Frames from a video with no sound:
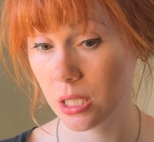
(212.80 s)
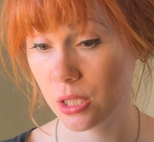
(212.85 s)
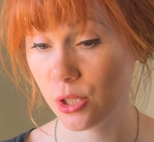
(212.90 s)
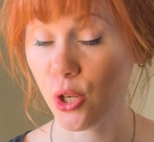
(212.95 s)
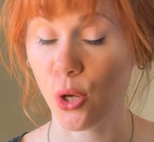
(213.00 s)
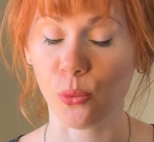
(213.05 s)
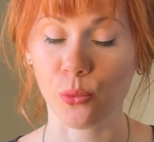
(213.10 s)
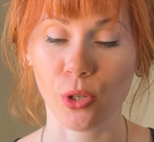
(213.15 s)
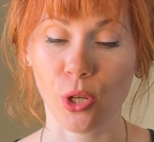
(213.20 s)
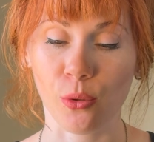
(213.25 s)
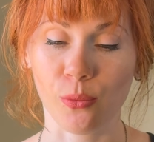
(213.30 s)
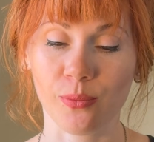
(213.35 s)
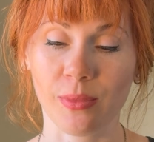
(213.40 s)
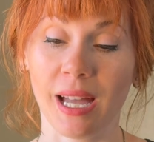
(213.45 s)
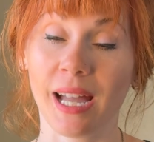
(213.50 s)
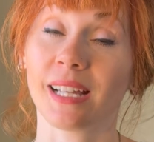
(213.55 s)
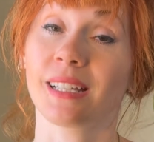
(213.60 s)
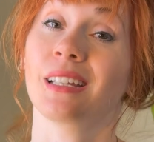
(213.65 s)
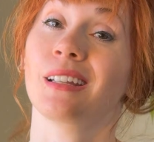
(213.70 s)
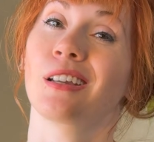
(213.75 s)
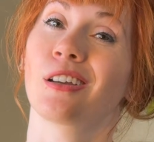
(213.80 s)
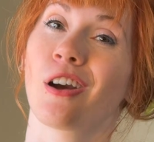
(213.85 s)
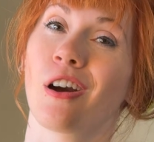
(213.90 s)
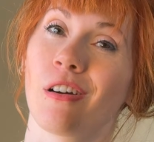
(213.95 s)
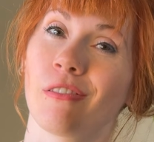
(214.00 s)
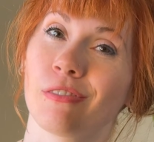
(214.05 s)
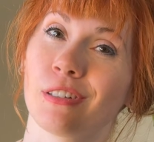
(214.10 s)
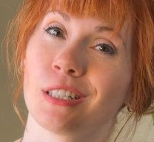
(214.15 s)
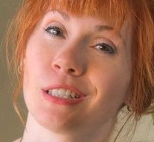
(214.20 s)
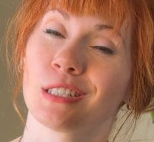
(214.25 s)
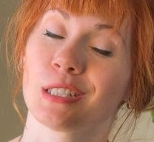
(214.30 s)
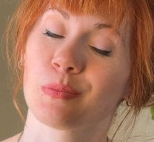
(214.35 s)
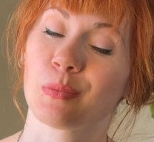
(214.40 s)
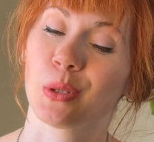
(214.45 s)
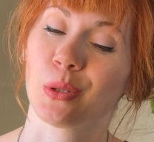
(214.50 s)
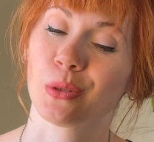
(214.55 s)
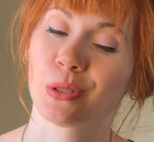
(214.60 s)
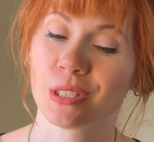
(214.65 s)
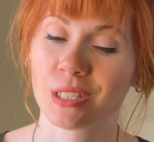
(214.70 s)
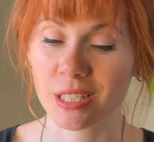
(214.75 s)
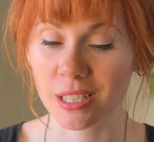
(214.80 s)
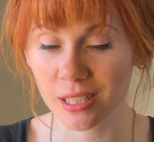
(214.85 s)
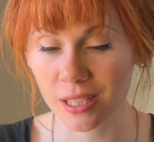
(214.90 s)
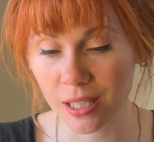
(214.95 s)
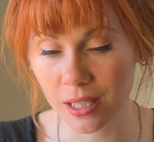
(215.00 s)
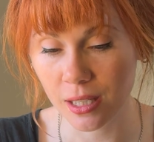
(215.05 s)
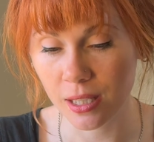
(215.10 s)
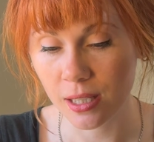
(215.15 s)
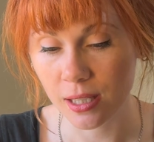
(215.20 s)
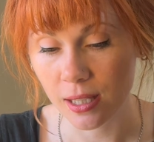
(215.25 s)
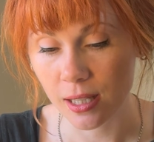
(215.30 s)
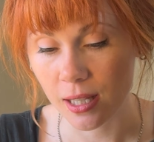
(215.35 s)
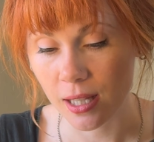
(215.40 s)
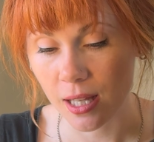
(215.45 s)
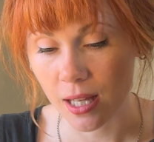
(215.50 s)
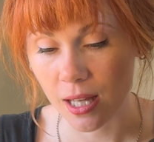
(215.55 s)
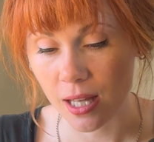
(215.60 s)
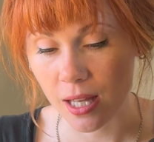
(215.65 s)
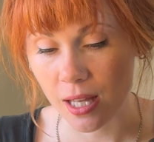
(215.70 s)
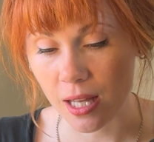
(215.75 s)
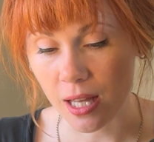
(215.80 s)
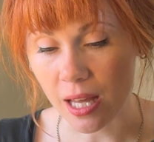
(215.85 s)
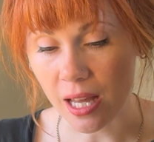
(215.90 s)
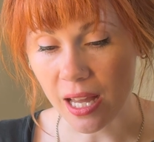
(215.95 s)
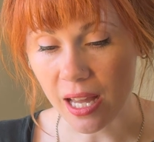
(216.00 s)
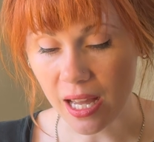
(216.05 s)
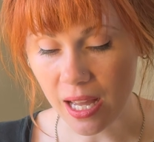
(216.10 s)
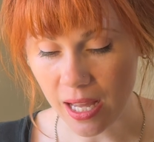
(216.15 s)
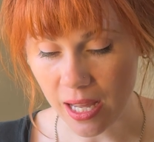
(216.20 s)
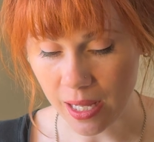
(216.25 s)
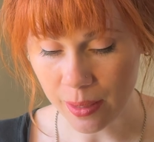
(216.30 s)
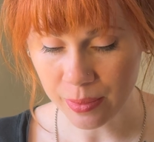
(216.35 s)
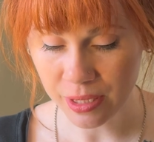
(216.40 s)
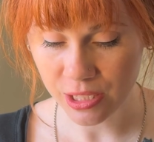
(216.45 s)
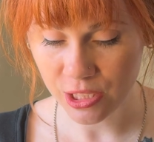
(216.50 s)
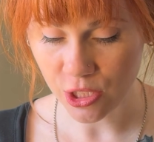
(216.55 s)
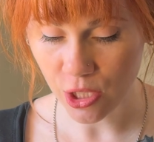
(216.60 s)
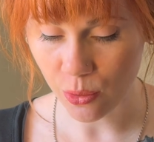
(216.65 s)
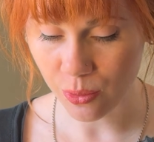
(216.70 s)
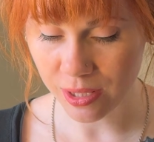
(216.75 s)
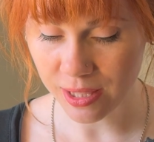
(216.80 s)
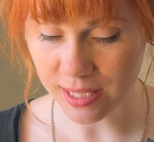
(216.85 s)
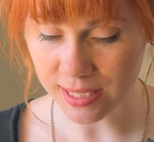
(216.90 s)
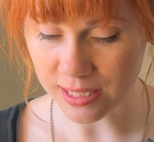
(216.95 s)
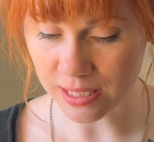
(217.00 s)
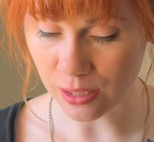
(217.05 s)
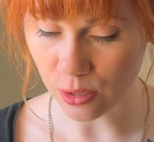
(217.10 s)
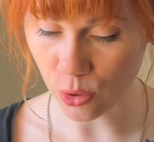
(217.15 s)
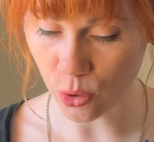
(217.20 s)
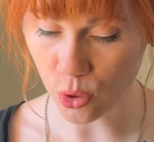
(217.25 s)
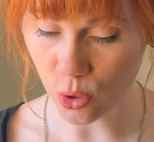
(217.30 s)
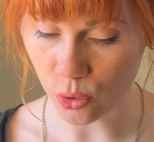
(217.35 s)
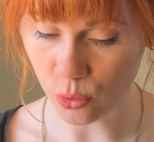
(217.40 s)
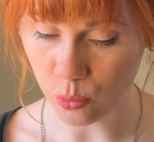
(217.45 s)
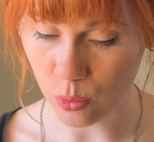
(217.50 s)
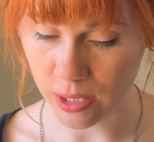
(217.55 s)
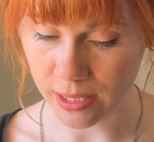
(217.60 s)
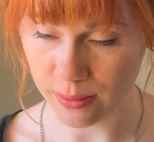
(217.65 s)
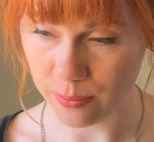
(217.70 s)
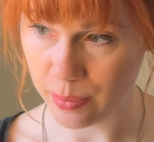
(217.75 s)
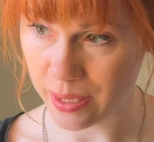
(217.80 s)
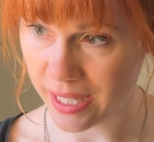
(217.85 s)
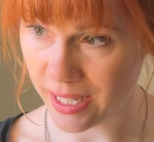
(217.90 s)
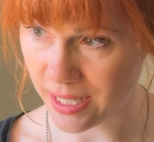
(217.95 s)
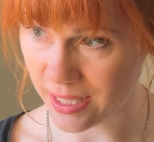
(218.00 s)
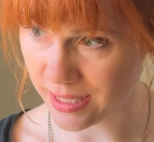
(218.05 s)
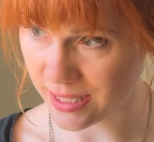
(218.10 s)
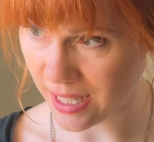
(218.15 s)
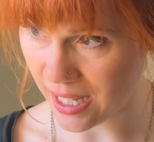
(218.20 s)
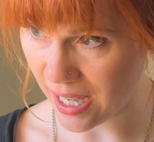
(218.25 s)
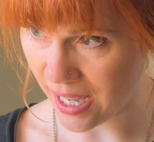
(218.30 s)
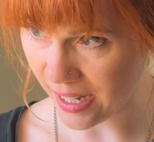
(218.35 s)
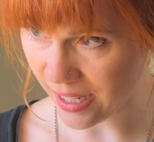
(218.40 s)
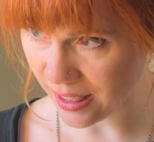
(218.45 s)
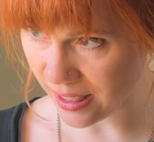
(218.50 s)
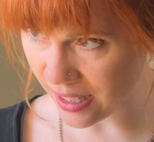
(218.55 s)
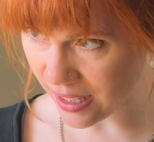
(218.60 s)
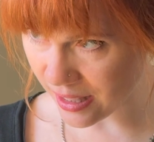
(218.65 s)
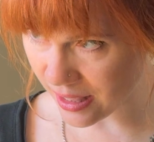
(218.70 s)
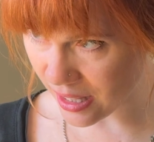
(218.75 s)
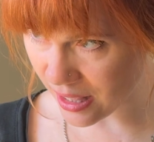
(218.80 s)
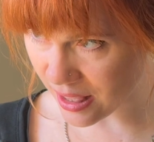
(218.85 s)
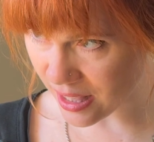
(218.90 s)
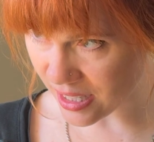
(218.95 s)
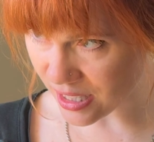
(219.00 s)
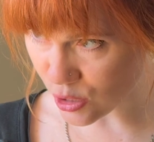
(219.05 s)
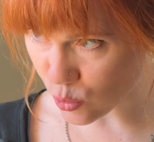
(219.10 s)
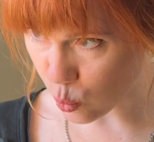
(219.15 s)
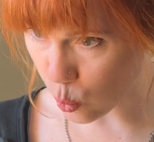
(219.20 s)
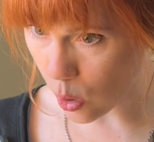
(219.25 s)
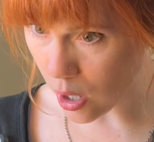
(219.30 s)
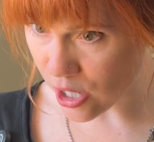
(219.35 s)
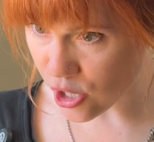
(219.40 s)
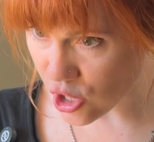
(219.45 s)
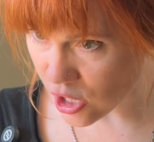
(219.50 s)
No, I need a confidence boost. I'm going to start with this little gold one because I think that this watch